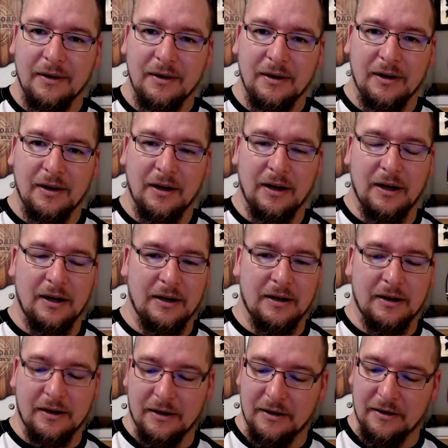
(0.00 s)
And
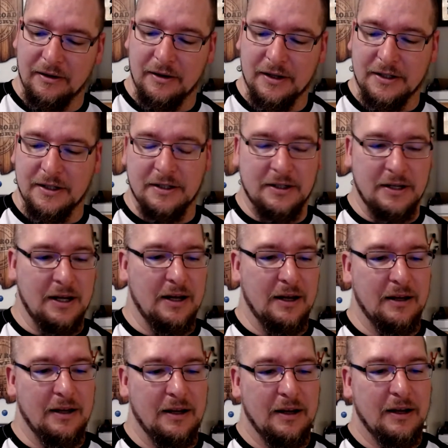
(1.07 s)
this is
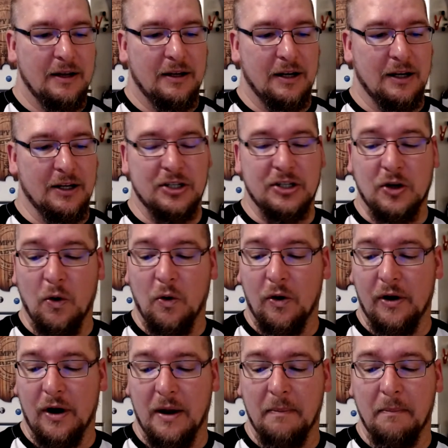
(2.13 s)
gonna score
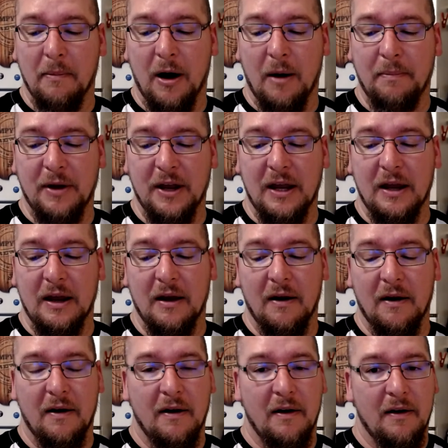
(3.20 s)
a bumpy
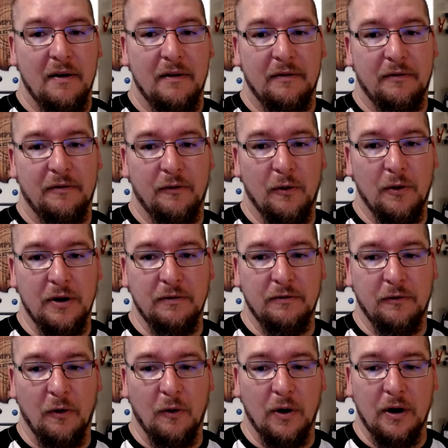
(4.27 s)

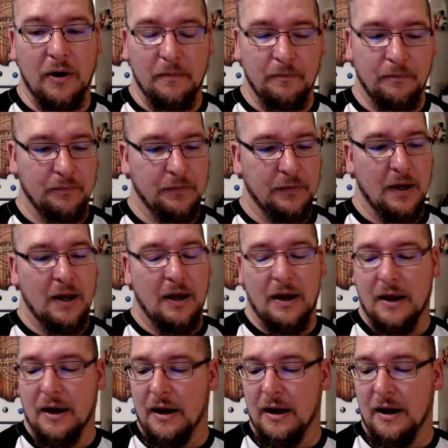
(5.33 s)
44.
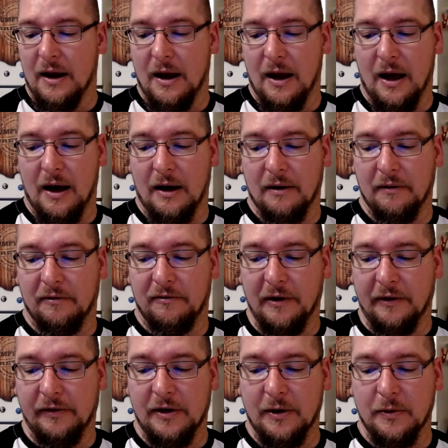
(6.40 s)
Out of
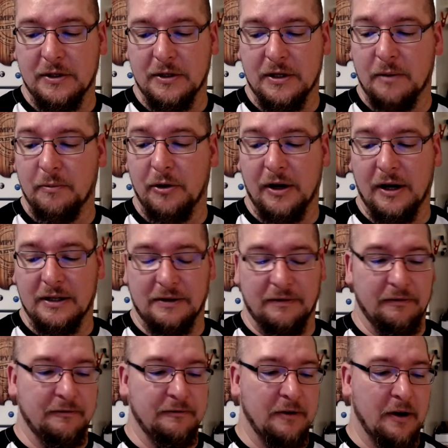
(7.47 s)
50, which is going to put it as a
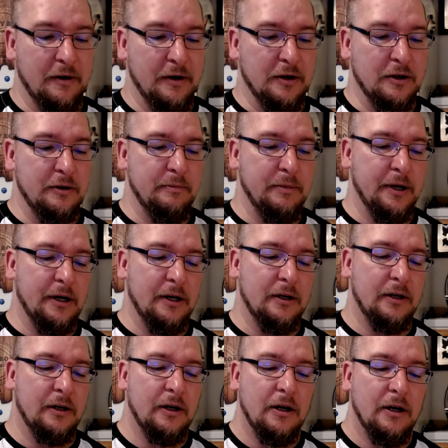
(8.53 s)
very good beer.
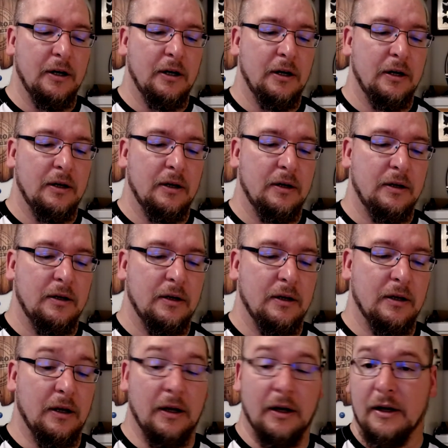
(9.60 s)

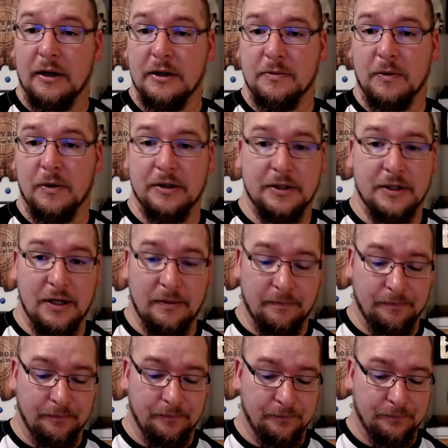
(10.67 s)
And I just want to say
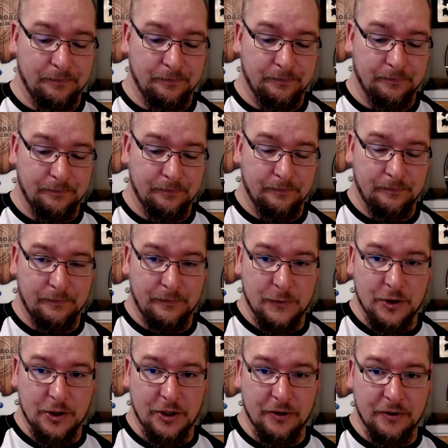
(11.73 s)

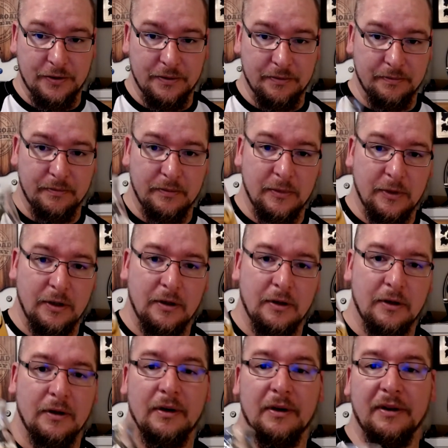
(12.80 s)
cheers.
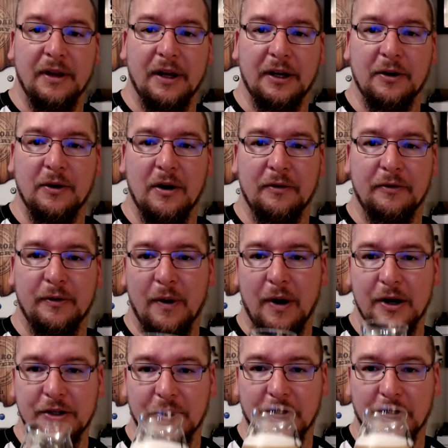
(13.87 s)
Thank you all for watching.